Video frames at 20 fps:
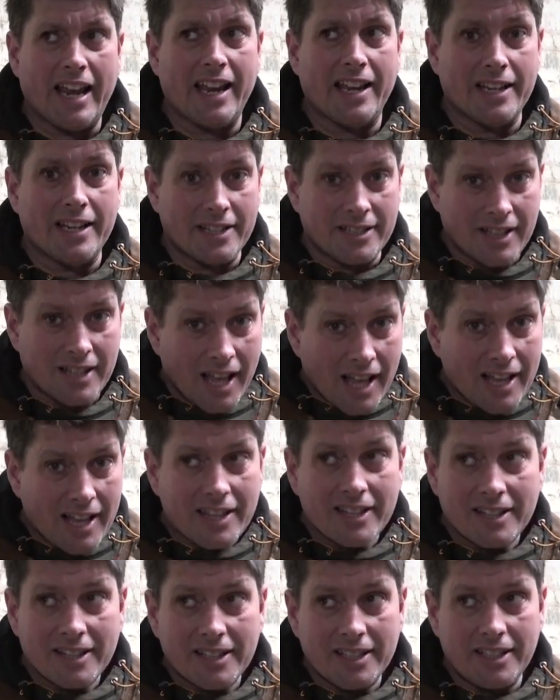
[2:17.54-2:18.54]
is
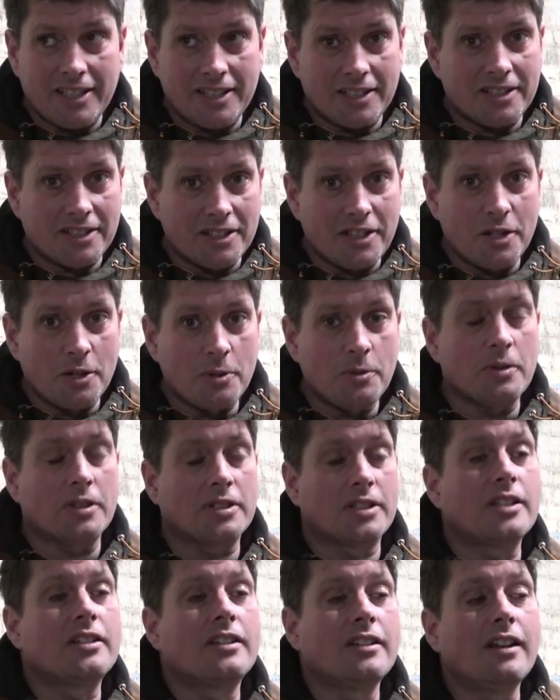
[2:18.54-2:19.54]
that the new? I
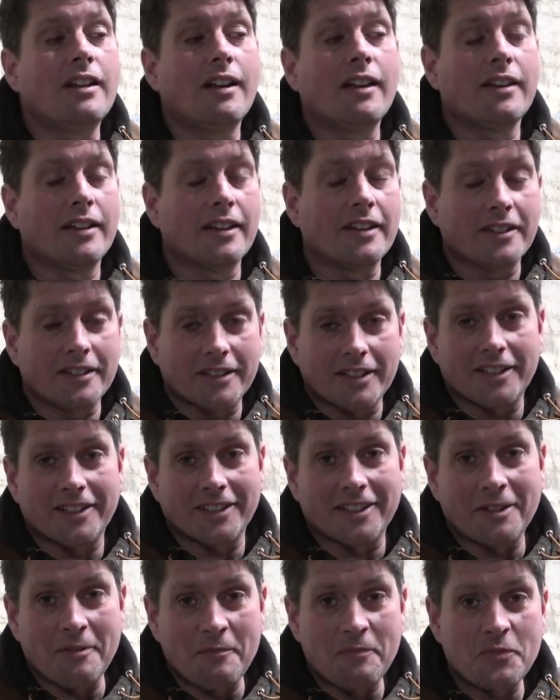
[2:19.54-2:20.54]
said,
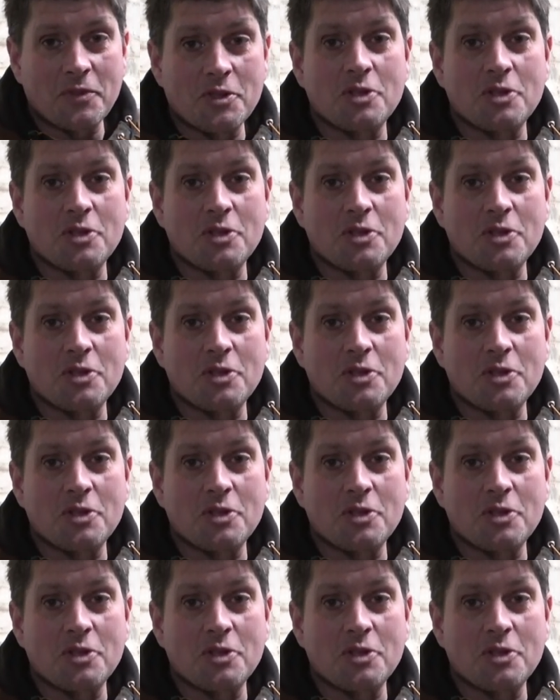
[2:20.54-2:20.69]
yeah.